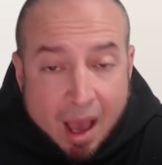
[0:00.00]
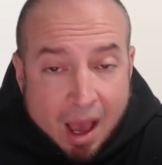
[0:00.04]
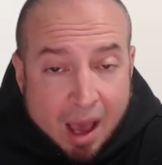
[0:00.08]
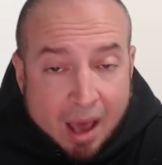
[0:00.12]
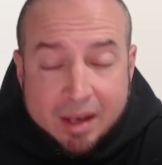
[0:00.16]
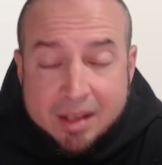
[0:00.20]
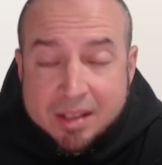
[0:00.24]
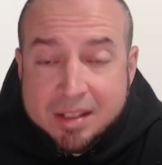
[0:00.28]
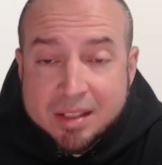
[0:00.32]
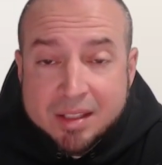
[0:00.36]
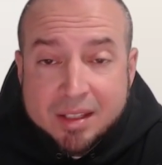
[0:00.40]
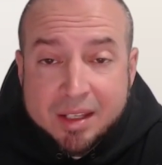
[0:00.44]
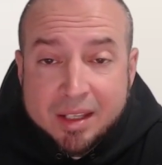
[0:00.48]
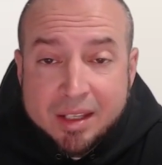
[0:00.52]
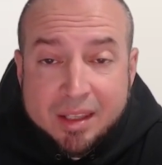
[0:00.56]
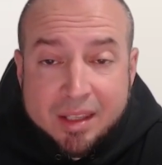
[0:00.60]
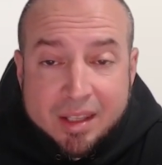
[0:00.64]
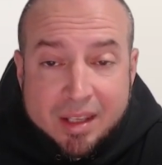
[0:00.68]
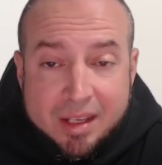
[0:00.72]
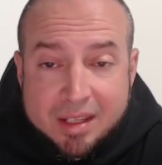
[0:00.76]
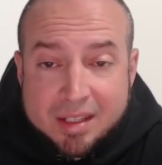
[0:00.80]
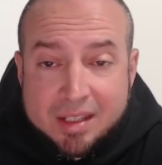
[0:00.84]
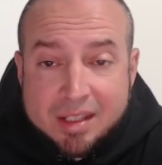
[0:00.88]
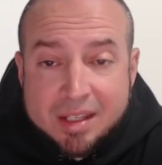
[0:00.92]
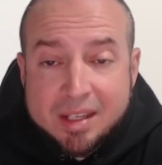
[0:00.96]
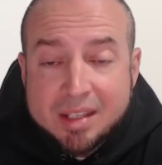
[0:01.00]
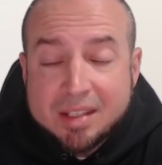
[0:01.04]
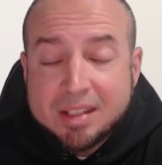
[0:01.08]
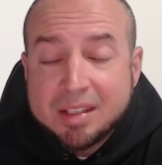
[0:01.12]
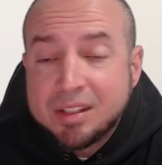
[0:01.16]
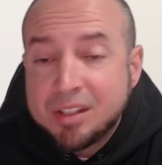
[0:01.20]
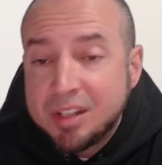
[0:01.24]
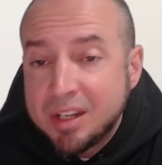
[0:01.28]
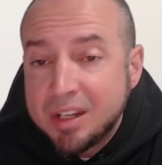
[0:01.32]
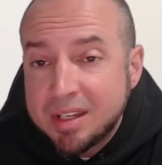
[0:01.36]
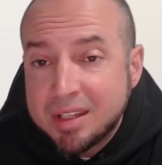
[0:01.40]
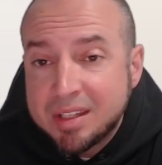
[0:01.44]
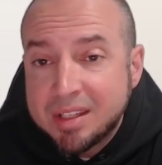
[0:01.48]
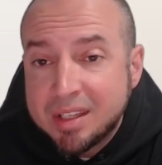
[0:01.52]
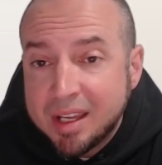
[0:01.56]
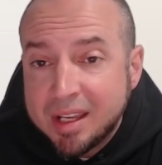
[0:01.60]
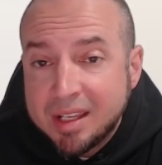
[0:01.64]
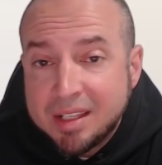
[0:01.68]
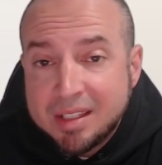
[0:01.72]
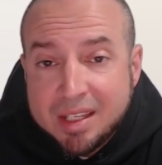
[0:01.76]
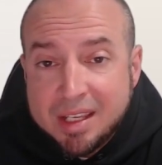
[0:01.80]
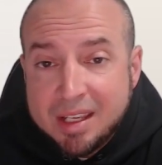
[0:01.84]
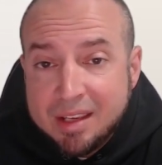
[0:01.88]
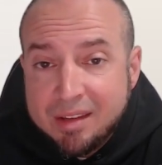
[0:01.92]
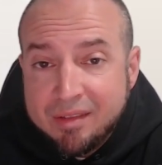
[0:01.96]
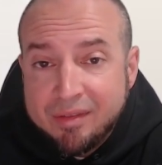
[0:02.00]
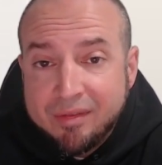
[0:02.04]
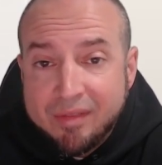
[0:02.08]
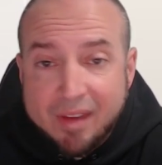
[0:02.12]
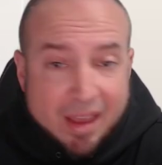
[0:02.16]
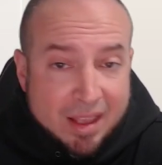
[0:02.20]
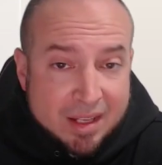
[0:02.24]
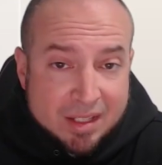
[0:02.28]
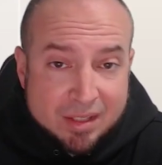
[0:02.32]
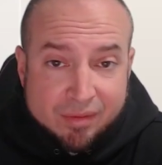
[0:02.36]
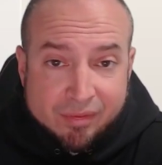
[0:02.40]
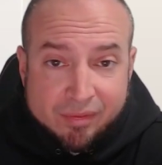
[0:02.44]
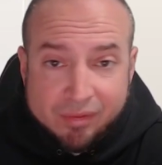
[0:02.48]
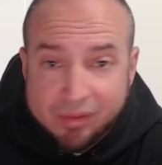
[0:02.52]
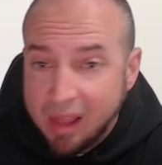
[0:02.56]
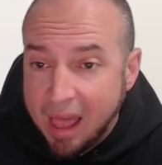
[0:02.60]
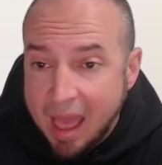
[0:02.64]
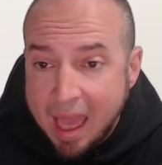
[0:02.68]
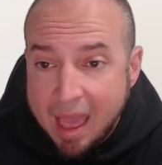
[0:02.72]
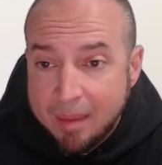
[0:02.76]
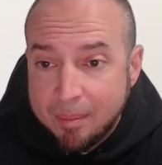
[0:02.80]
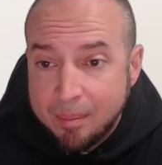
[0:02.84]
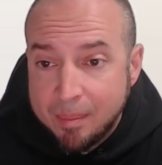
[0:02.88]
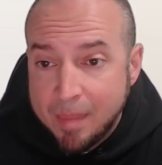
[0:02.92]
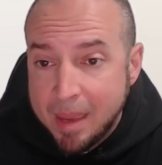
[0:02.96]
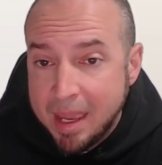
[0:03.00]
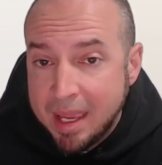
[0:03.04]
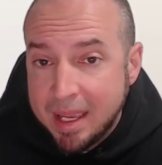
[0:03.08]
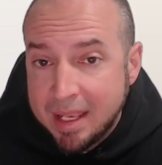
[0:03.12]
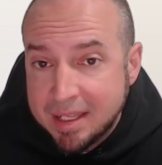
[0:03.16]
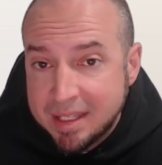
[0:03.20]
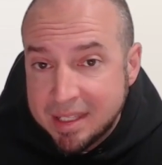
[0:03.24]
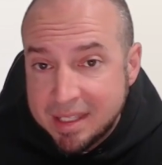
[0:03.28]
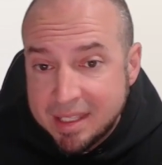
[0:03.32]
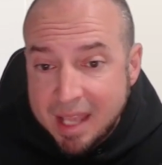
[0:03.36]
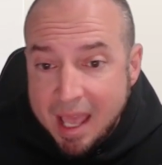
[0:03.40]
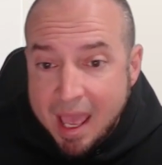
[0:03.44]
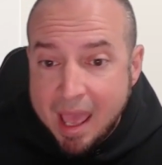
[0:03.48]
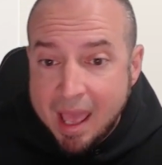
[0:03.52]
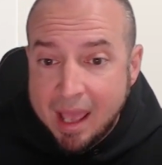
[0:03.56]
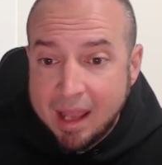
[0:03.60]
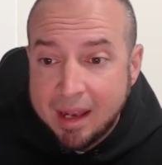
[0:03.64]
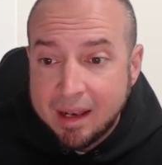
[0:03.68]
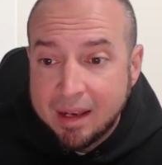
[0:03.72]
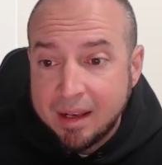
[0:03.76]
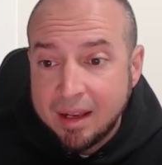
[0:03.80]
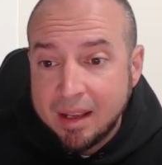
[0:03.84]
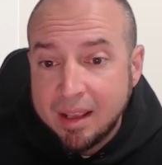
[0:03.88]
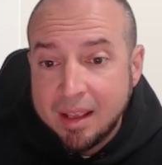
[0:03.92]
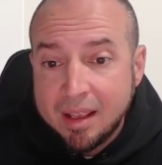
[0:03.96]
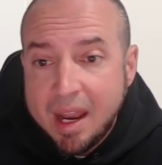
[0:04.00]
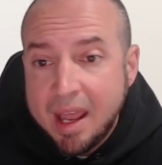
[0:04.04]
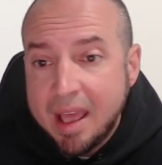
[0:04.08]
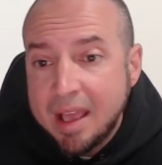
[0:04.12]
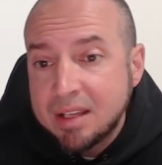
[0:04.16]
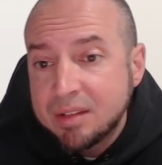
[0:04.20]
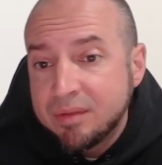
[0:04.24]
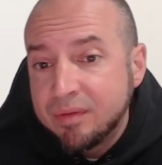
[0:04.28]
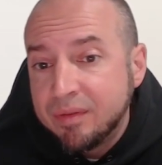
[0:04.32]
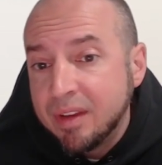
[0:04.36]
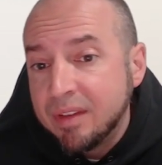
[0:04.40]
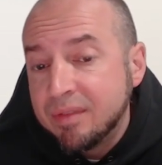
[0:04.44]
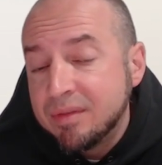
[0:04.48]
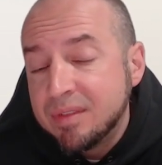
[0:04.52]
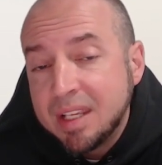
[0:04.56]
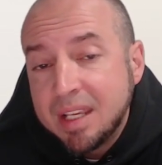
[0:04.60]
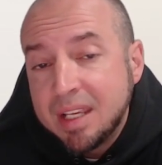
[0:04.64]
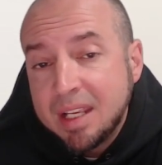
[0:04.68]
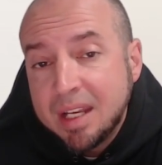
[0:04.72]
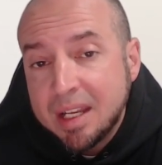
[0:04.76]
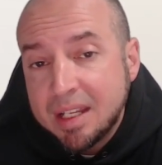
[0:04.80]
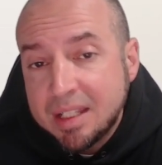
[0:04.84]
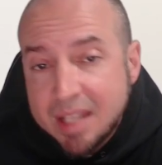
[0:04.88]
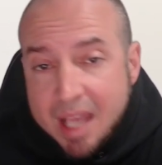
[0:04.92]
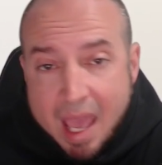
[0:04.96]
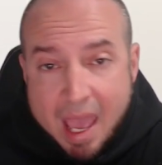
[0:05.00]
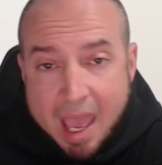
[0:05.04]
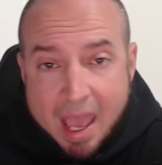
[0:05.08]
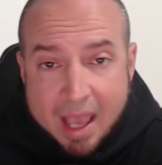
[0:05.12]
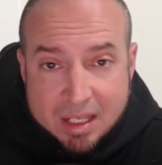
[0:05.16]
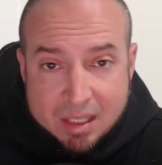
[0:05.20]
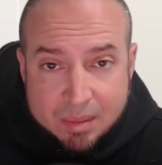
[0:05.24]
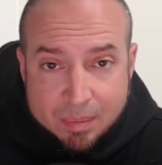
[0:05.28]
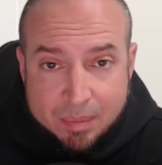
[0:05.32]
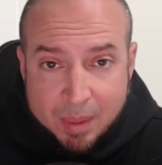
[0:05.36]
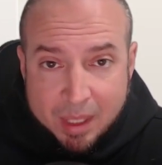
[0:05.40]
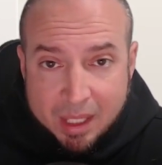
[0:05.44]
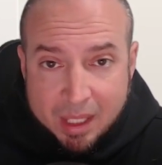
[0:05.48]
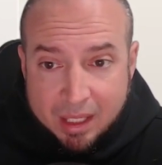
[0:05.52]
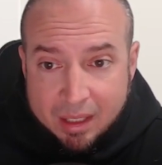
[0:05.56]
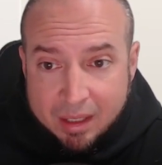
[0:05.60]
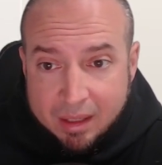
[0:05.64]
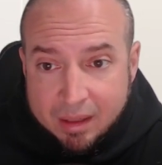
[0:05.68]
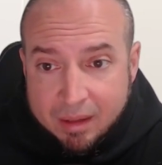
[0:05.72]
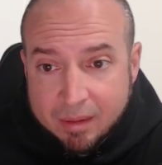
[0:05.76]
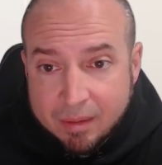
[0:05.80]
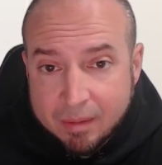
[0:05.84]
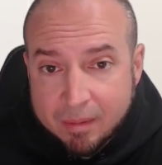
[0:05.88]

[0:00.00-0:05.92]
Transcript: and honestly this is just a defense flat main stat that has 15 attack speed.